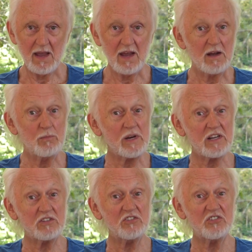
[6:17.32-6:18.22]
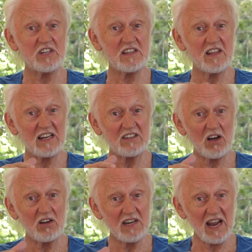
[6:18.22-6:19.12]
And we can see that
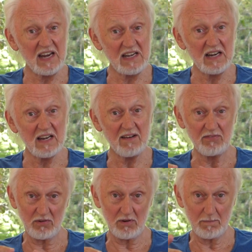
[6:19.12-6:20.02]
on any level.